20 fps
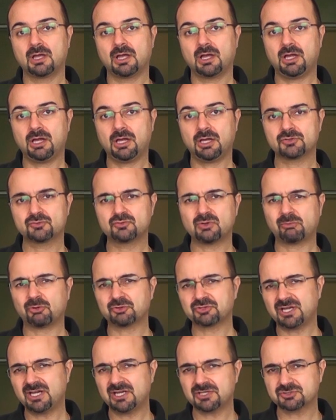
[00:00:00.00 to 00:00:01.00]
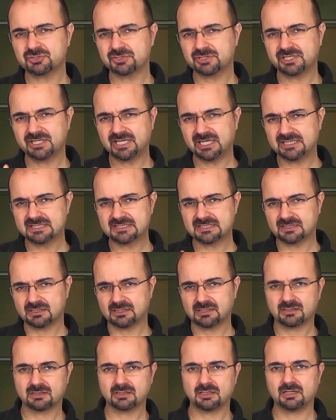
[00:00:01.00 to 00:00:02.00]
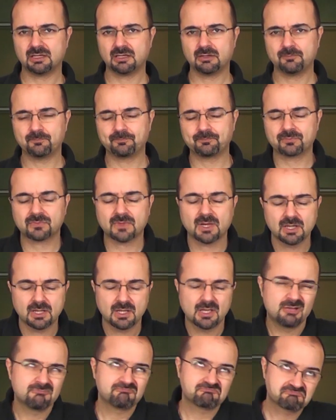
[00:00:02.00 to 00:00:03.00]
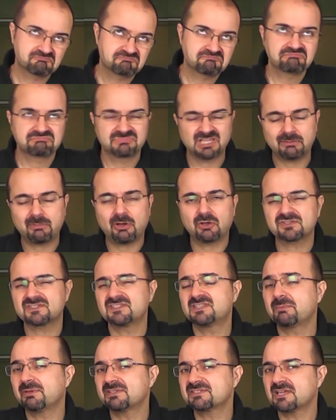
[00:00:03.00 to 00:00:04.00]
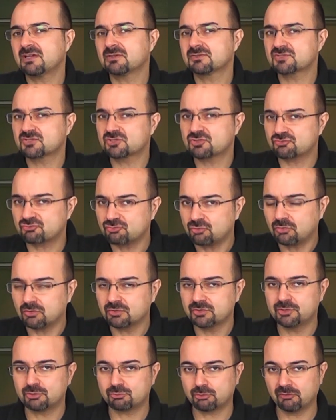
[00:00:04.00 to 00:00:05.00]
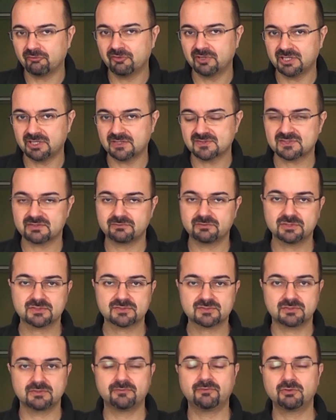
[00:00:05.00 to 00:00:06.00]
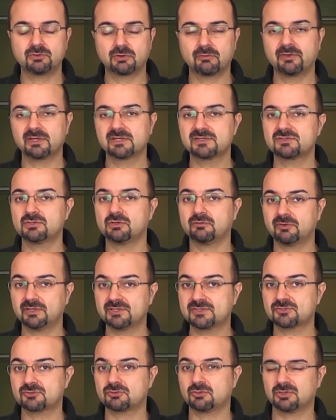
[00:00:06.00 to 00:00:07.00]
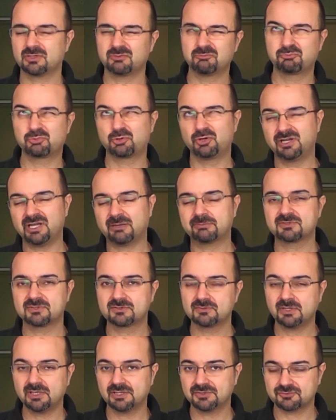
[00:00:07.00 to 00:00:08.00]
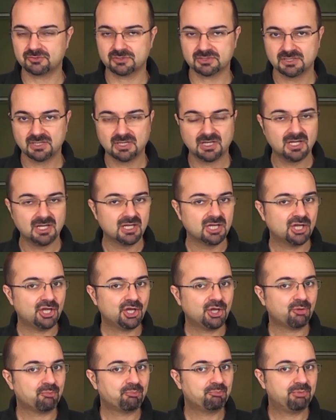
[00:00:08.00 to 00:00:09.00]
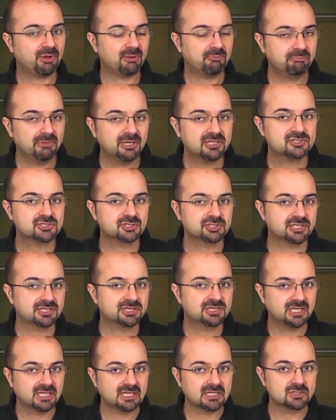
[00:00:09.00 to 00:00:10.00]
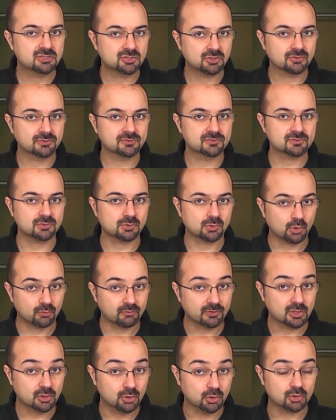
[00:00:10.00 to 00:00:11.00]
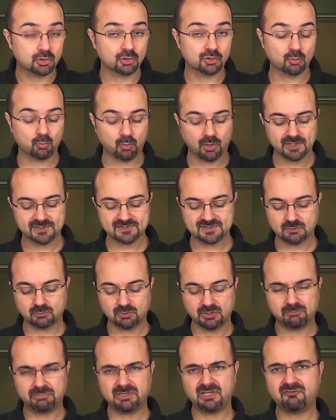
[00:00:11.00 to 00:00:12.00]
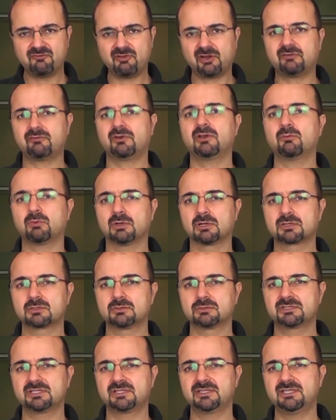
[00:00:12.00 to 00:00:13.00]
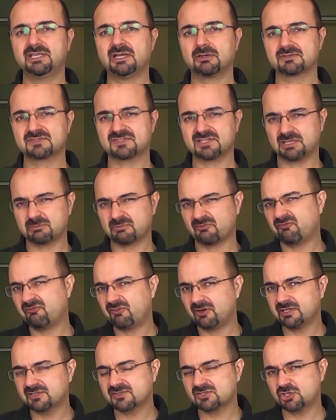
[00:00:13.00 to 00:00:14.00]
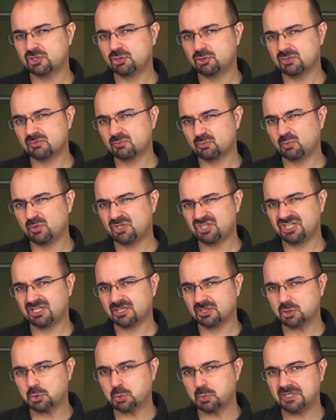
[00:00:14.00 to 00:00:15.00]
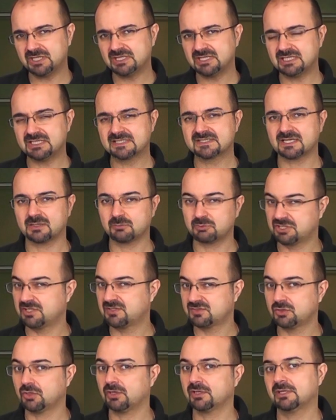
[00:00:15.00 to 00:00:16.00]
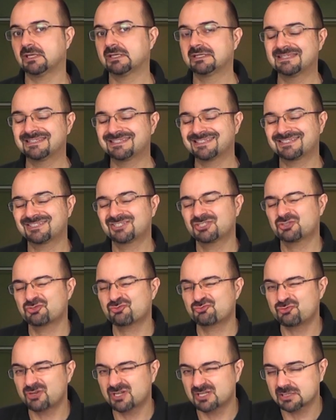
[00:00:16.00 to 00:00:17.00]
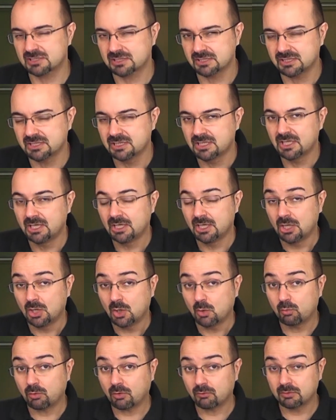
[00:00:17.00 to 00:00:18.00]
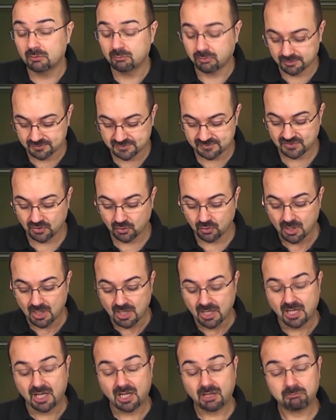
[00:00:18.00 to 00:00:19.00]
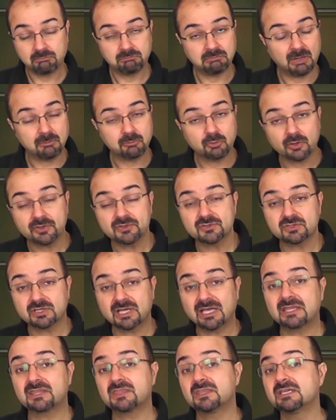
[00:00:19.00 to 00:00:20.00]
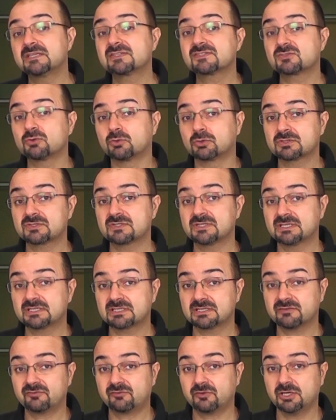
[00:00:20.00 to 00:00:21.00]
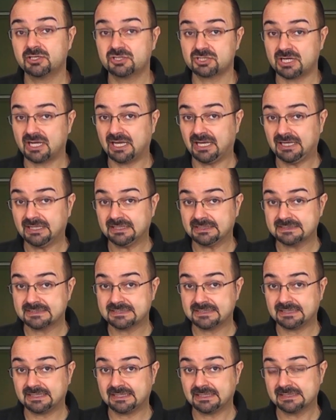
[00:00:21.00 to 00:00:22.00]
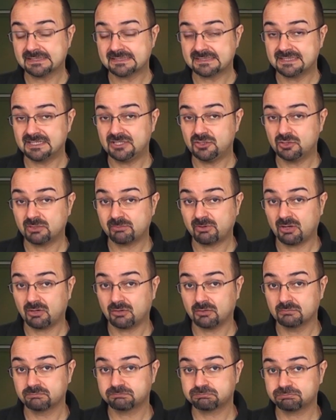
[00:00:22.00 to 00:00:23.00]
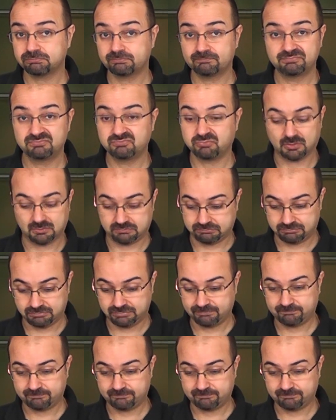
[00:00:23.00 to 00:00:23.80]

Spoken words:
to about 180. Thereabouts. It depends how strong your oven is. If your oven is not very strong, then put it up to 200. But make sure that they don't overcook. Otherwise, they will be very, very well cooked in the outside, but very squishy and gooey in the inside, which is not strictly what we want. So I'm going to get these sorted in the fridge, and I'll see you in about, well,